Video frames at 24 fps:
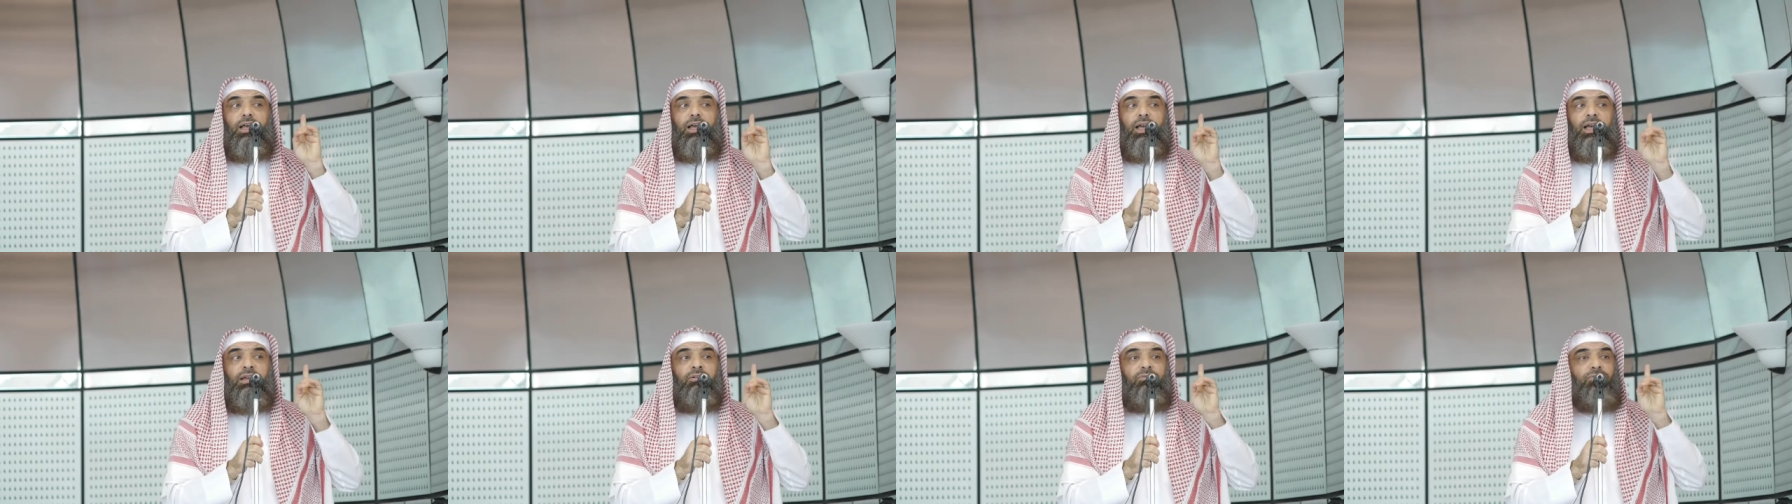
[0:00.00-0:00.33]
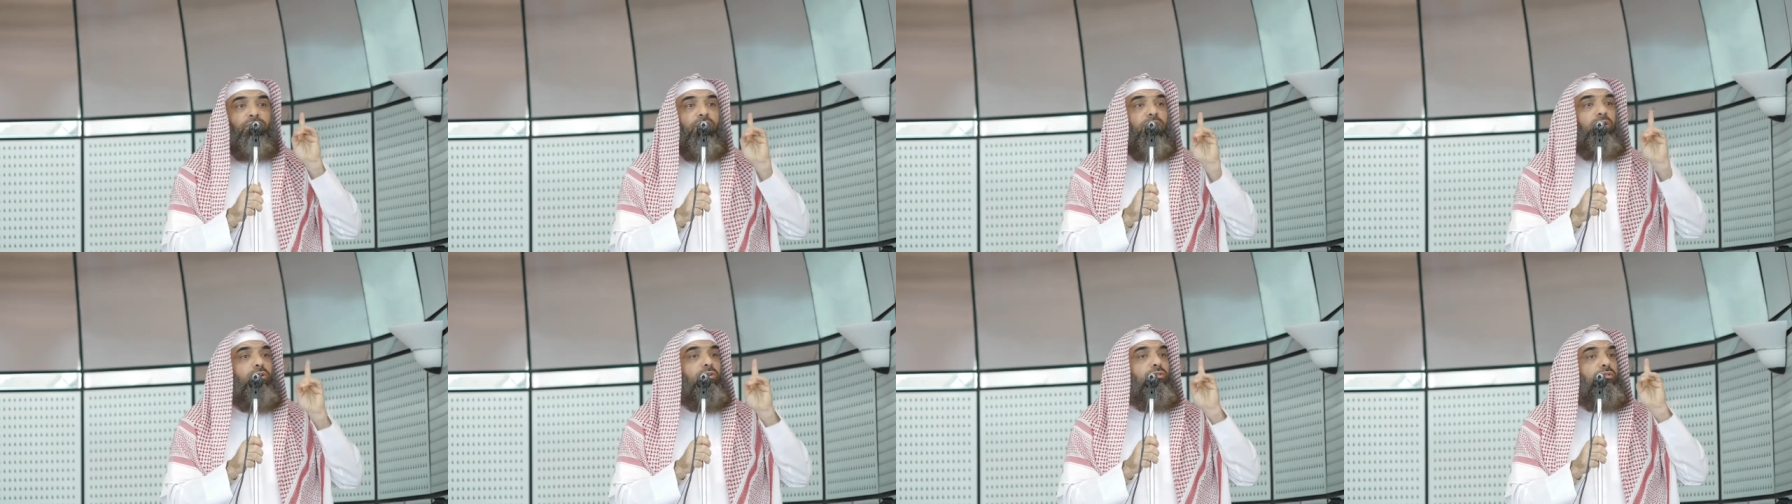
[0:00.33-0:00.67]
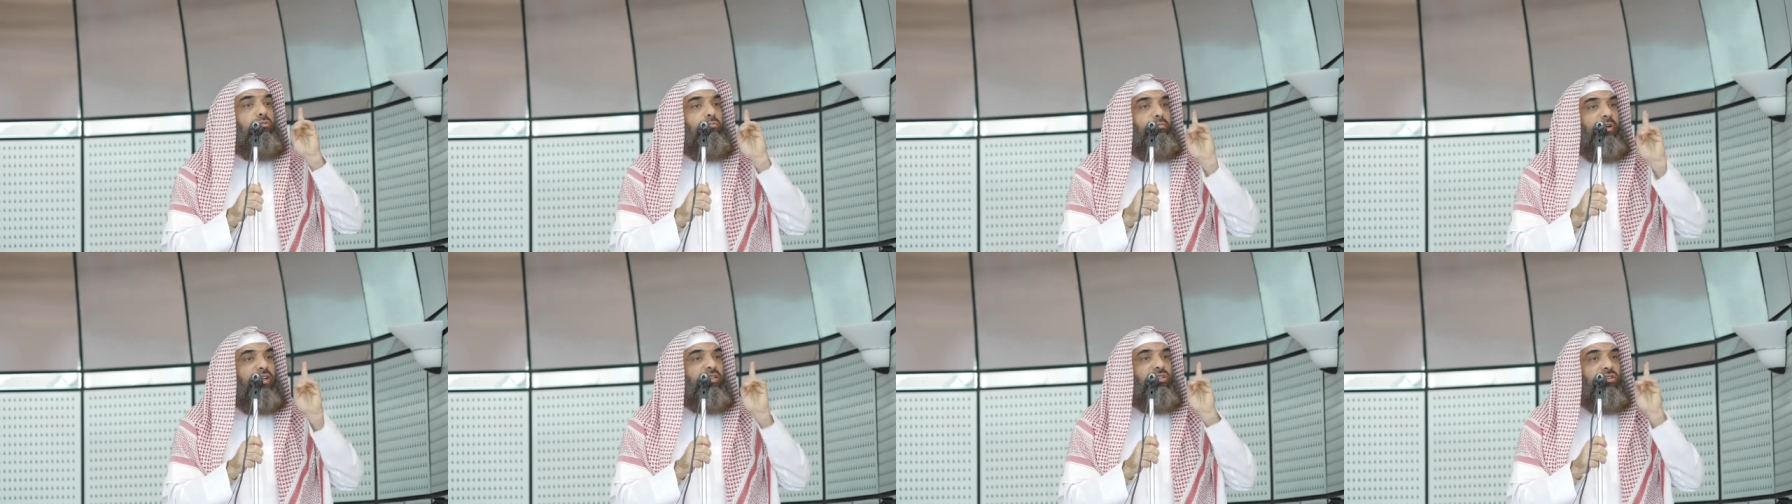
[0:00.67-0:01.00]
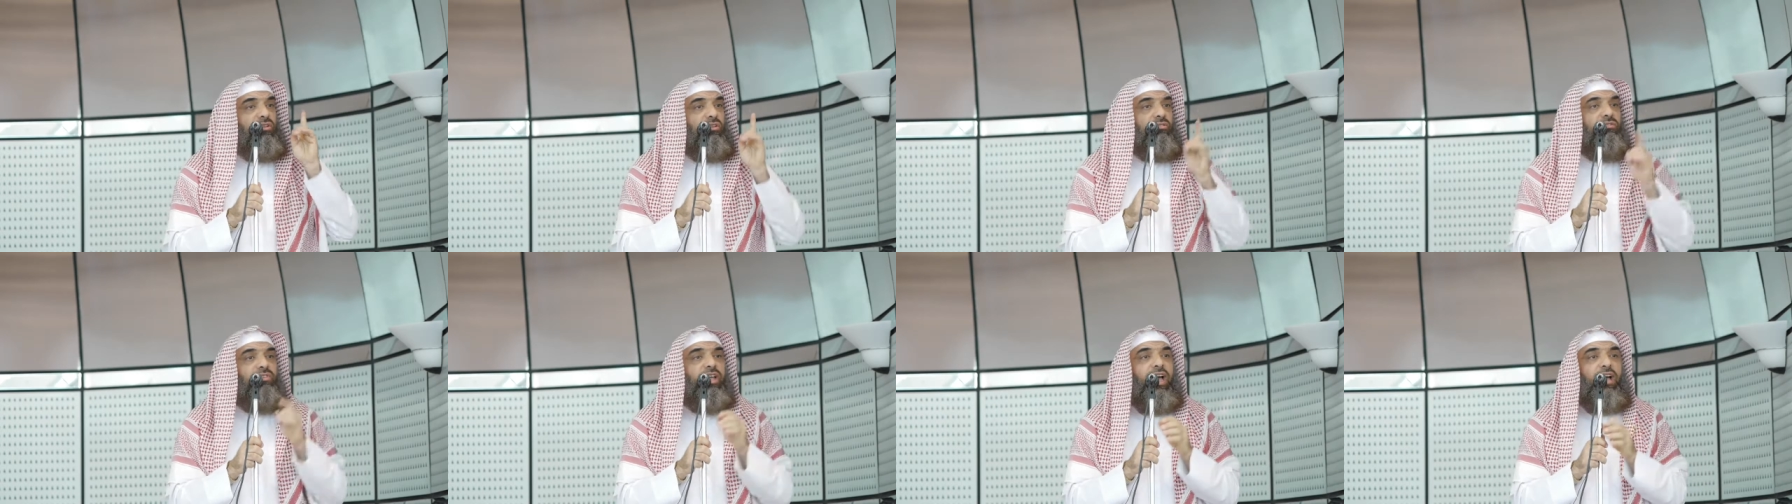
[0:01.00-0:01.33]
and follow the
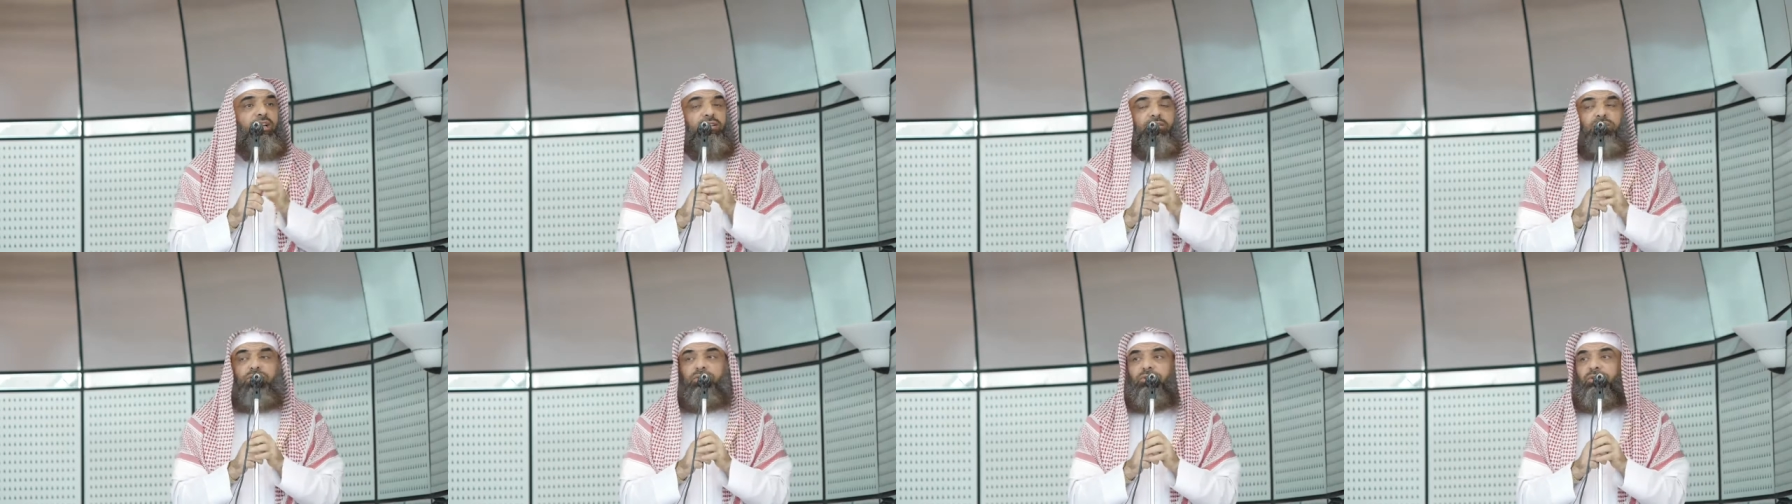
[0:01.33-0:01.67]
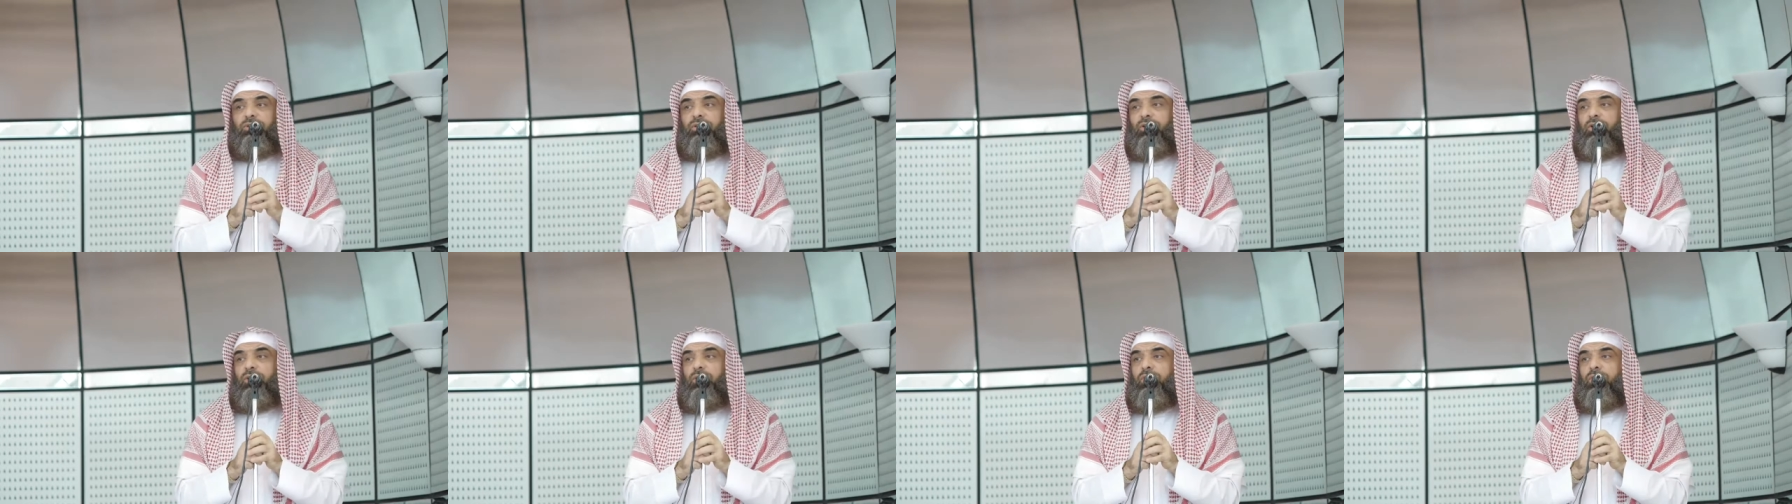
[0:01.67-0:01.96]
best of that